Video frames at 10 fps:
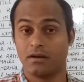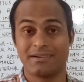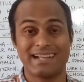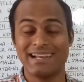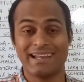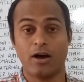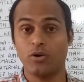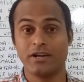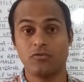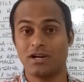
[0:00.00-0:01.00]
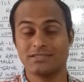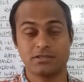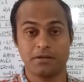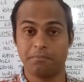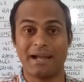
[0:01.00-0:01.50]
Till now it
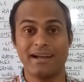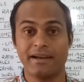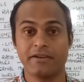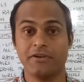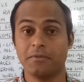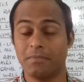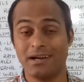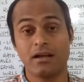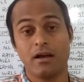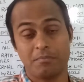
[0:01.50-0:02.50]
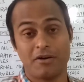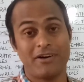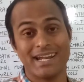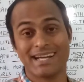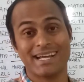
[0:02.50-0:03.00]
was male driven, but
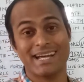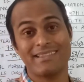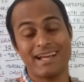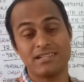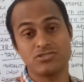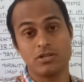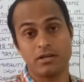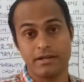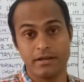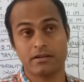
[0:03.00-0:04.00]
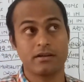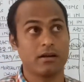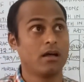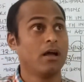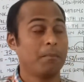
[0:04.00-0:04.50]
Bhavana Kant has inducted.